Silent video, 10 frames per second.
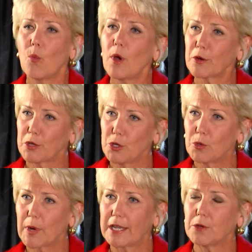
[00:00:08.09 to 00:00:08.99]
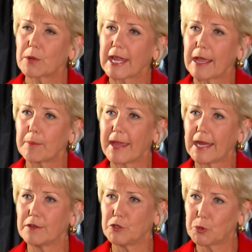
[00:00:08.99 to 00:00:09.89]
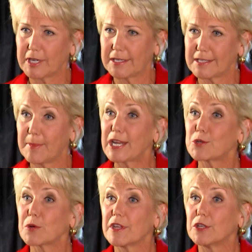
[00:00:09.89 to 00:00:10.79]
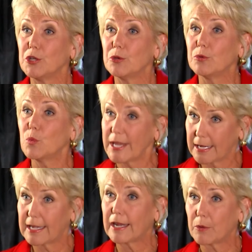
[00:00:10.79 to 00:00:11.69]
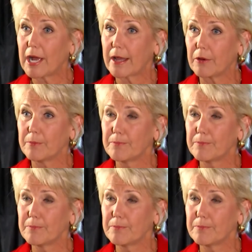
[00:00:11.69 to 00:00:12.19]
What are you and your campaign doing to make sure that you win in Ohio?